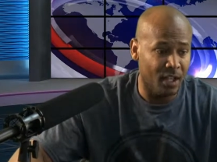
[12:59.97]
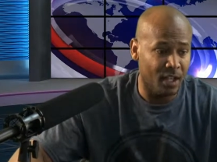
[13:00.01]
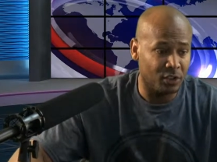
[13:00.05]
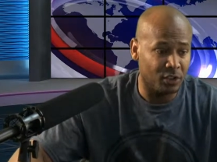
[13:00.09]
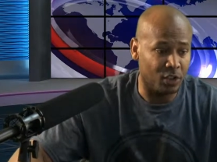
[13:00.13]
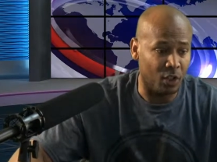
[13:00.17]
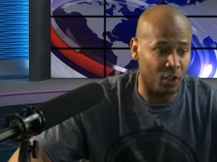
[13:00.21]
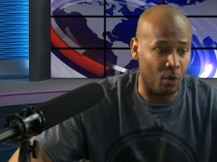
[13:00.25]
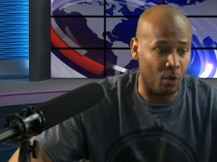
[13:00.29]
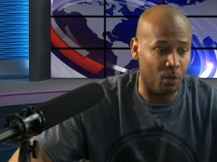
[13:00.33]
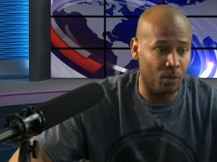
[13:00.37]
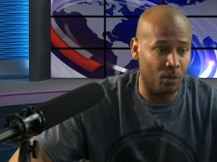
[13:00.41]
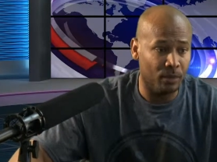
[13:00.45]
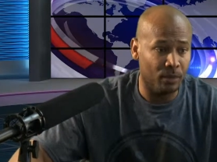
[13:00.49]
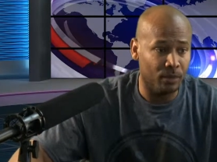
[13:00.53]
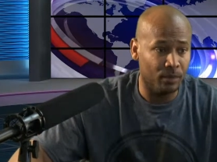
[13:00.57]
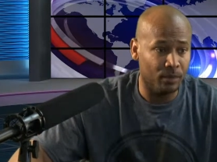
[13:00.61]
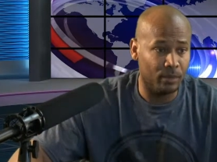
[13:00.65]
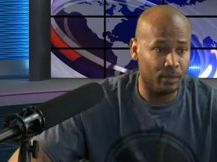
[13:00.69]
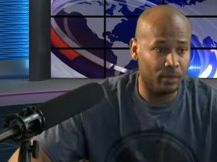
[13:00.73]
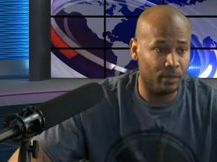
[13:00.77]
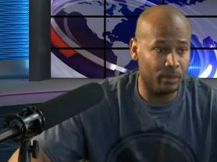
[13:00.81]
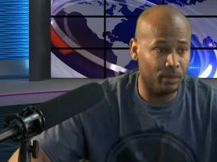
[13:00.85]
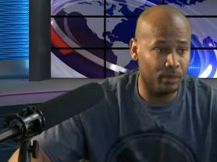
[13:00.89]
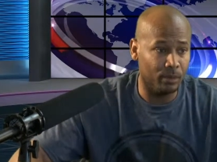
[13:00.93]
So,
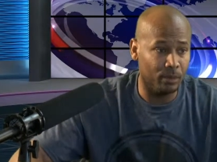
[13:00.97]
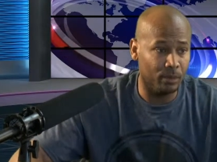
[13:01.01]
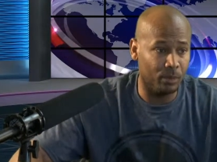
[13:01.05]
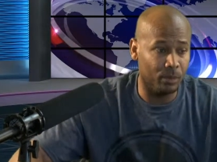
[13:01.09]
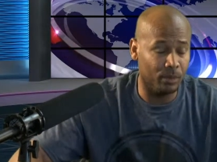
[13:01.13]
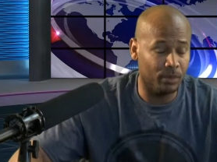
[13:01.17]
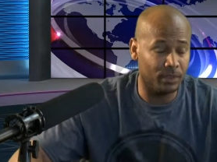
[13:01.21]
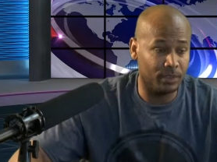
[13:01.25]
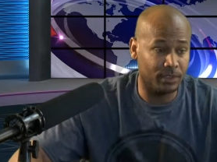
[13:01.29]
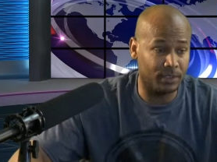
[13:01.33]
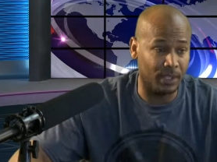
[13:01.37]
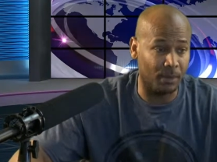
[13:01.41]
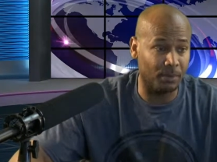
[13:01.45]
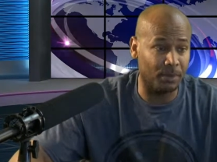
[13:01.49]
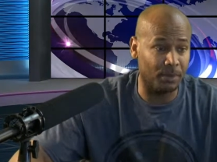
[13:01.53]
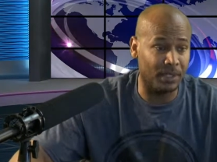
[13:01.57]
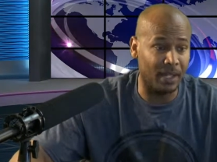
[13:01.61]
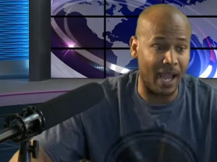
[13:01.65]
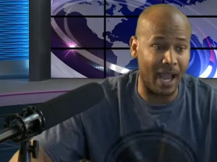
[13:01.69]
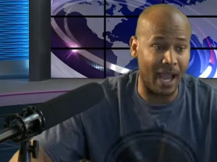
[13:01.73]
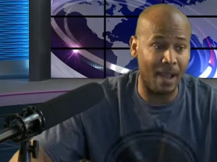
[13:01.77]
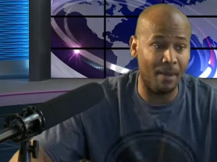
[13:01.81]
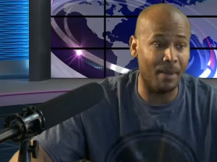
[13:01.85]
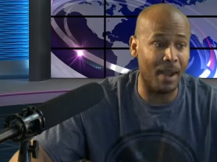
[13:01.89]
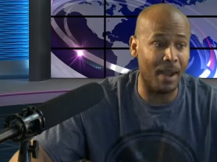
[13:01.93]

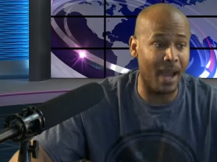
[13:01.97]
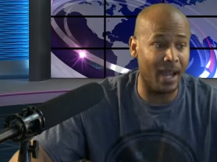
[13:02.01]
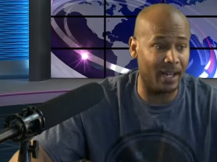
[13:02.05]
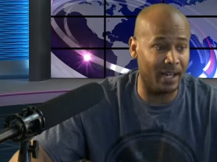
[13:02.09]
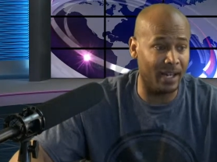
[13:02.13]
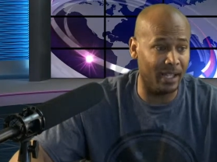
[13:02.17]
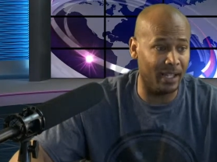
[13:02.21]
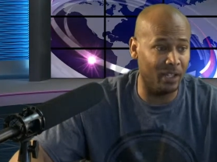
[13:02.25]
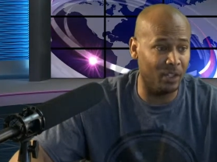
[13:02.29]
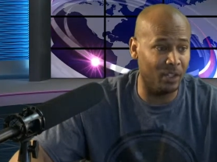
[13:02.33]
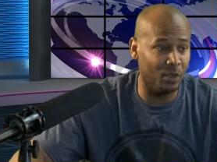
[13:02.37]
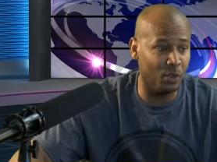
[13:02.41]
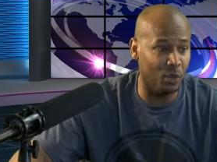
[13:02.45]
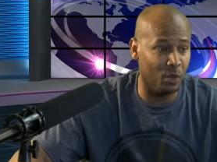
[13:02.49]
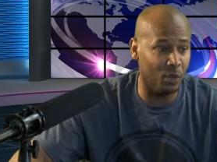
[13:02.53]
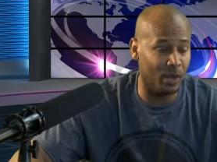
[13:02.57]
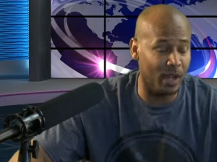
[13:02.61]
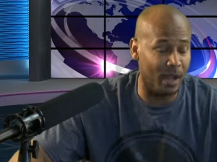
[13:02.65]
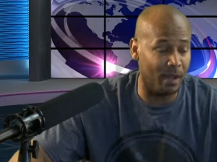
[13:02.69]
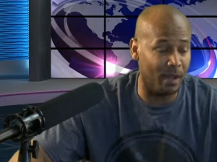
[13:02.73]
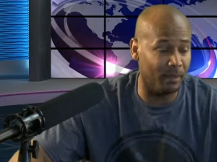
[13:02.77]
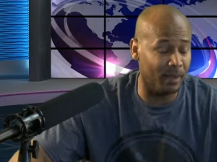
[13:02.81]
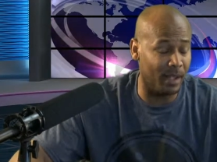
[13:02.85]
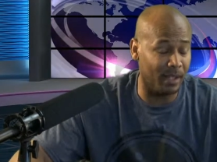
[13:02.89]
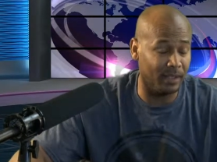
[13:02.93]
I'm out of Illinois.
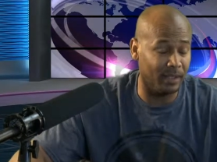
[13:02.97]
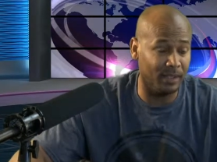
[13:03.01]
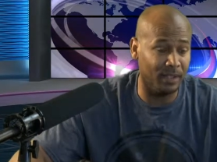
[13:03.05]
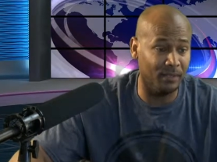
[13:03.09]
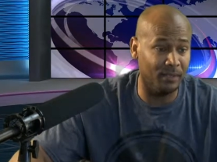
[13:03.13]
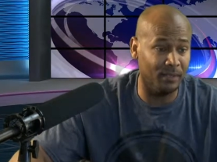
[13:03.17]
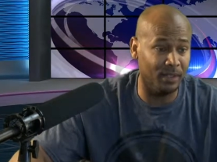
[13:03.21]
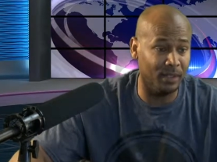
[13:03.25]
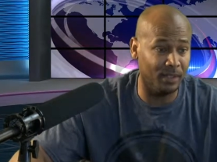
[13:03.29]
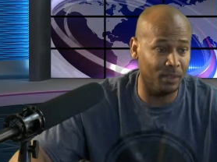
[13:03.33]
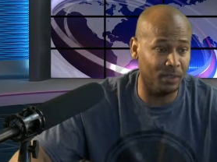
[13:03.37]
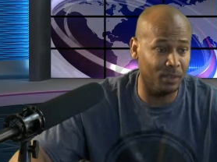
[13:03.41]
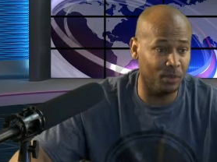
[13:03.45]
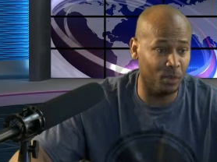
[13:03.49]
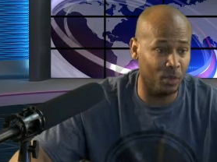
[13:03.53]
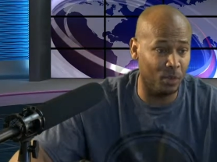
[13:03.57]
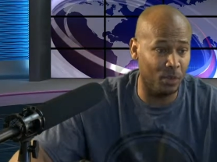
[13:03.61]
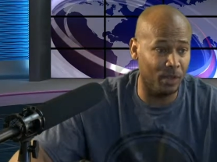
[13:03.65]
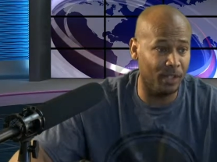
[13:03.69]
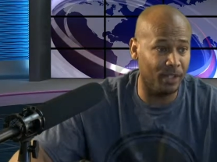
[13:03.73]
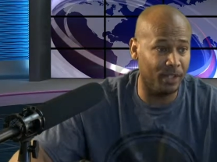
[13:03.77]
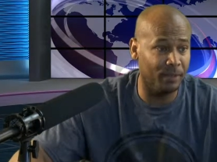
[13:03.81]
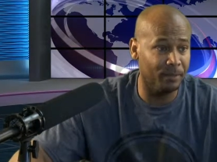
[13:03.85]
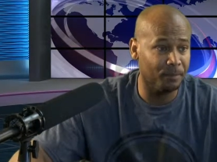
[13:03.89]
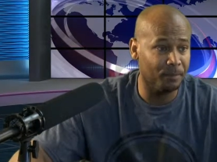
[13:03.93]
I live in Illinois.